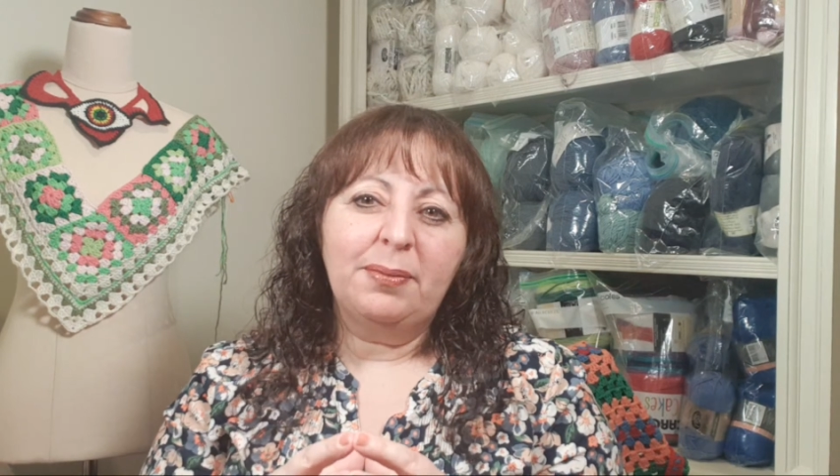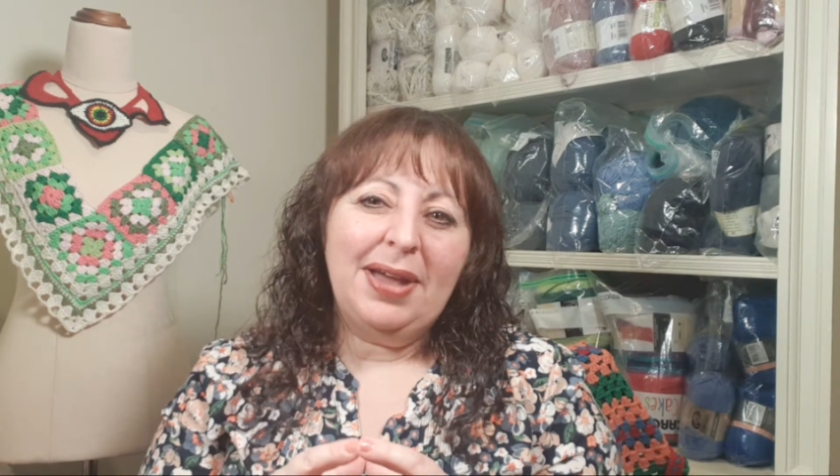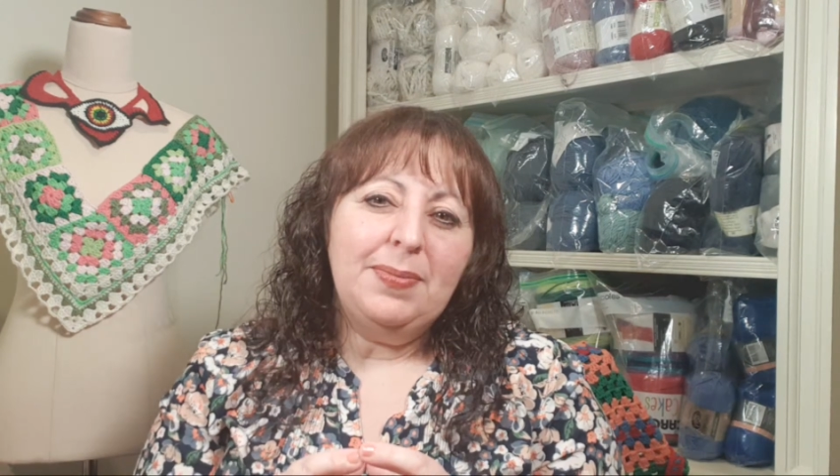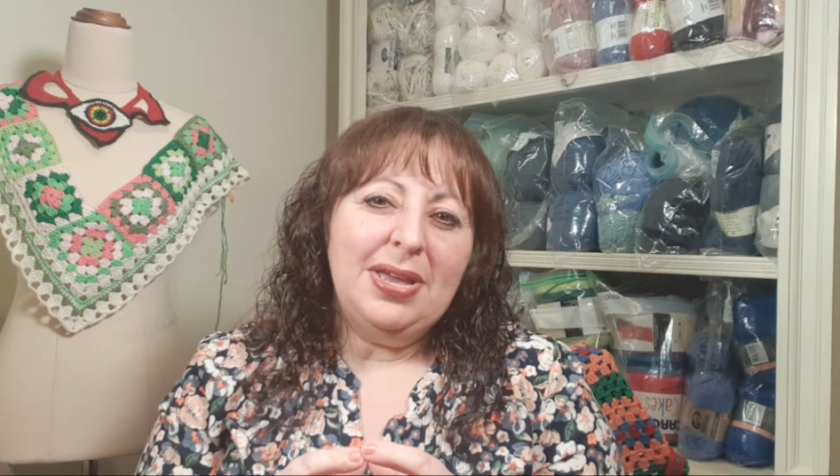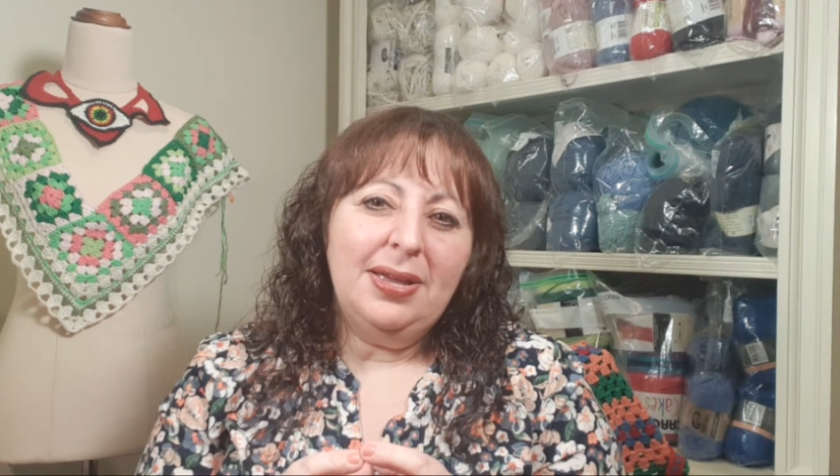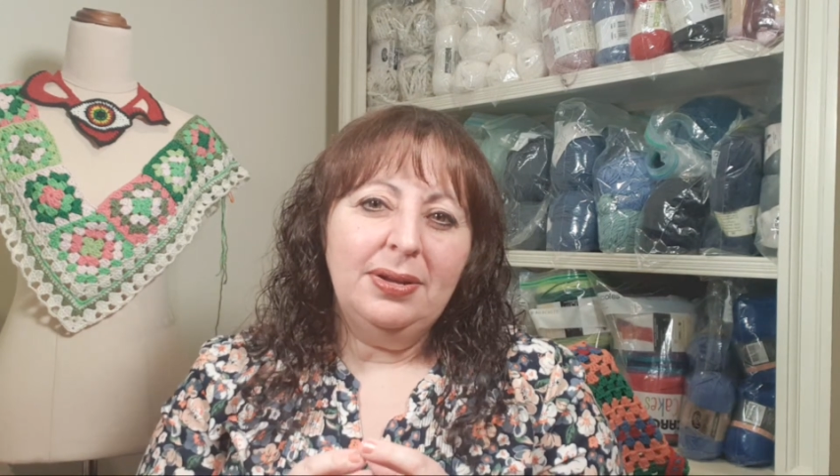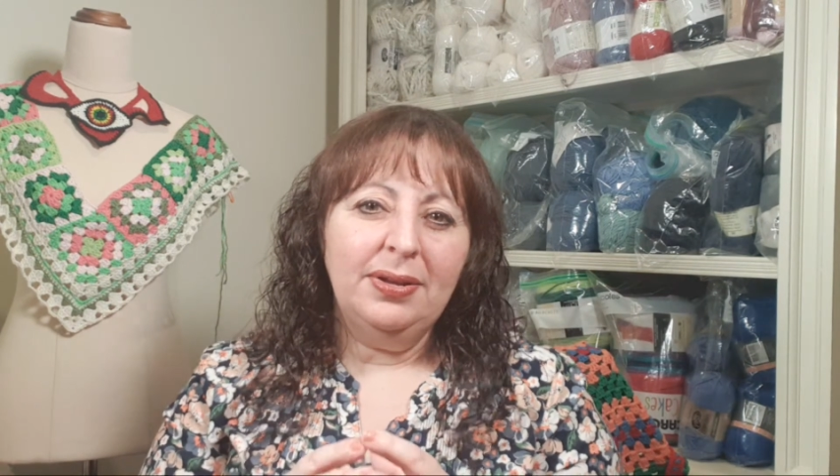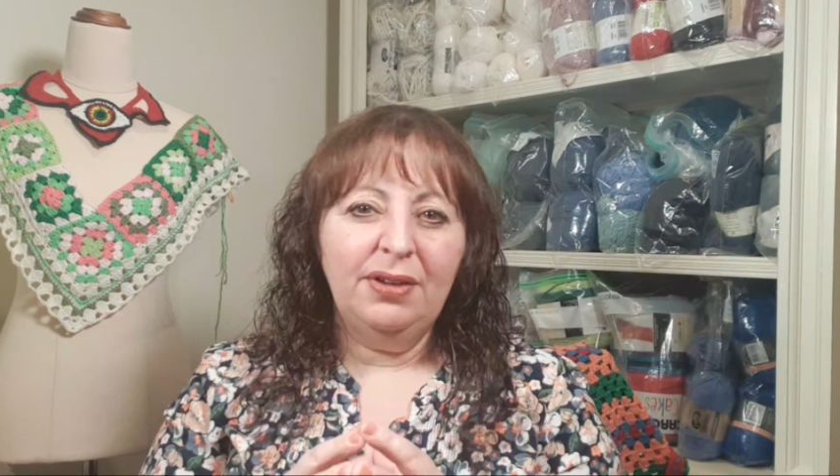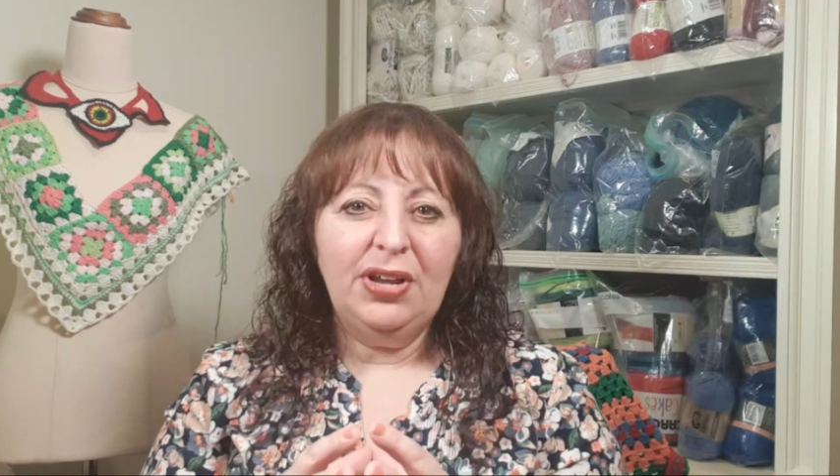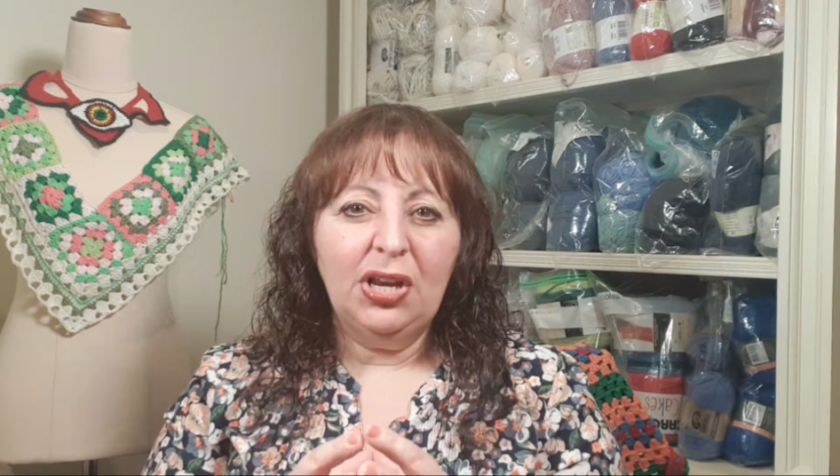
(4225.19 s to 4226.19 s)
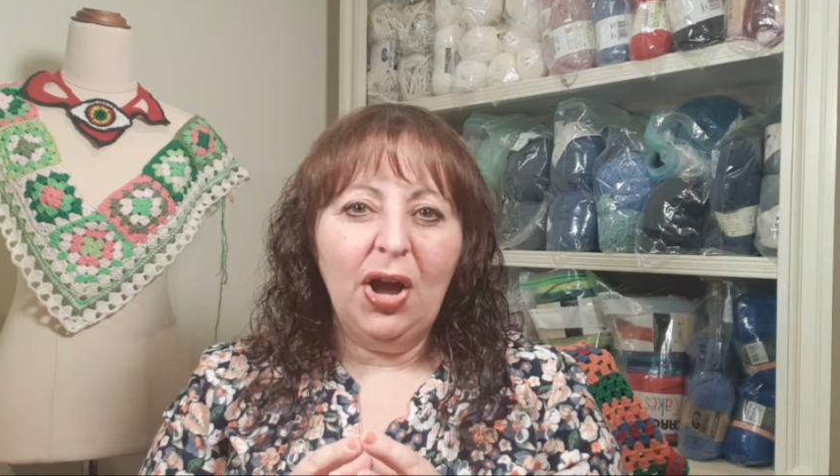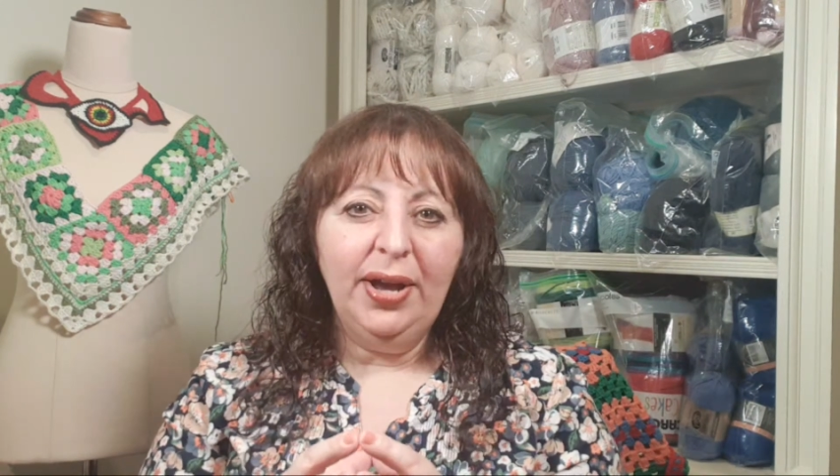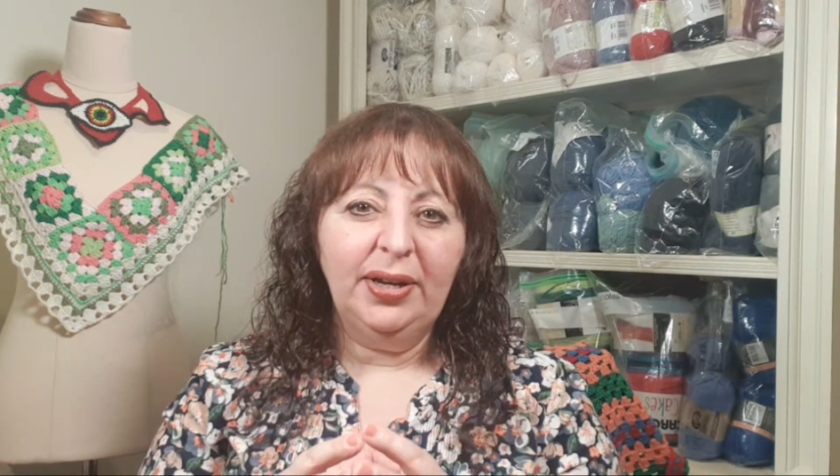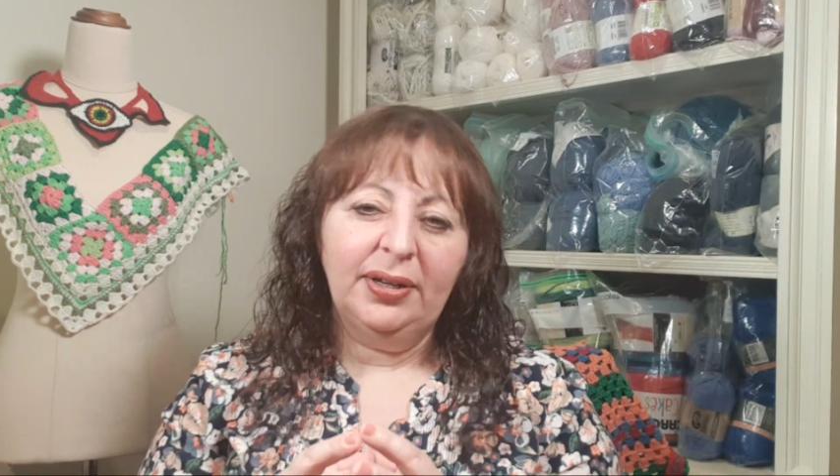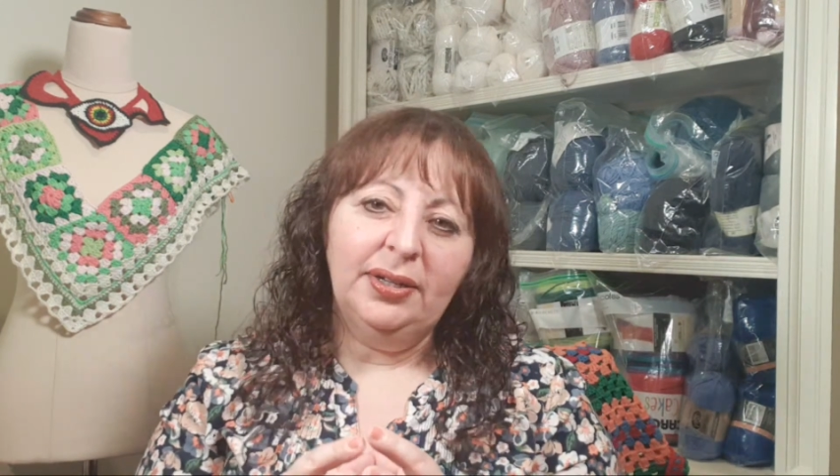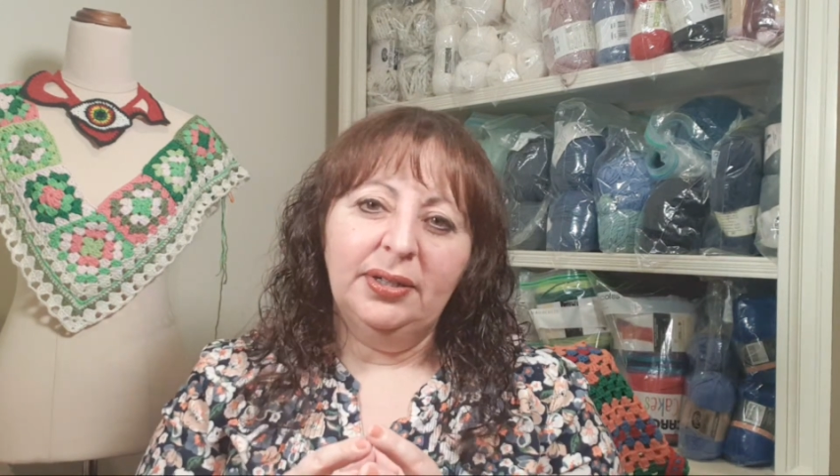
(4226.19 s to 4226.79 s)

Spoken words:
Maybe, if you like.